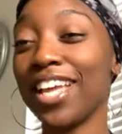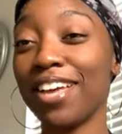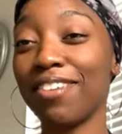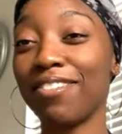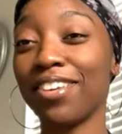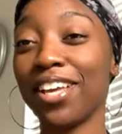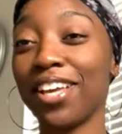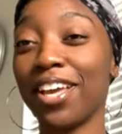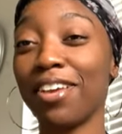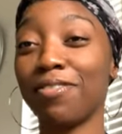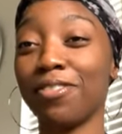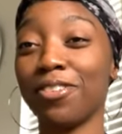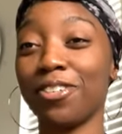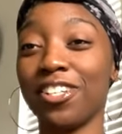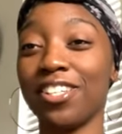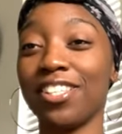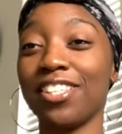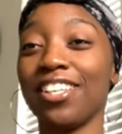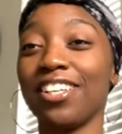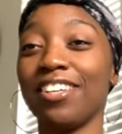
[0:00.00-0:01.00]
advocate for
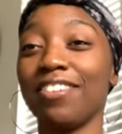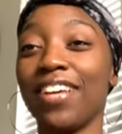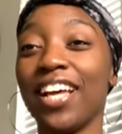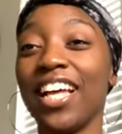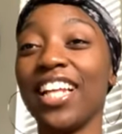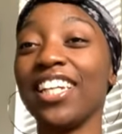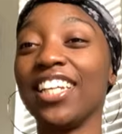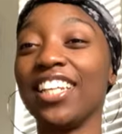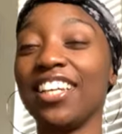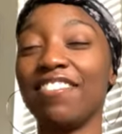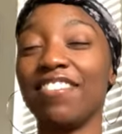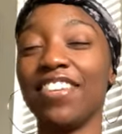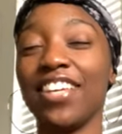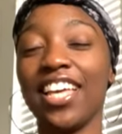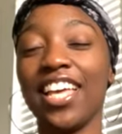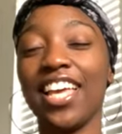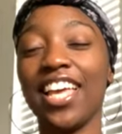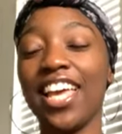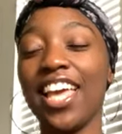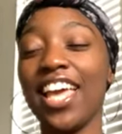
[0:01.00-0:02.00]
yourself. I love it.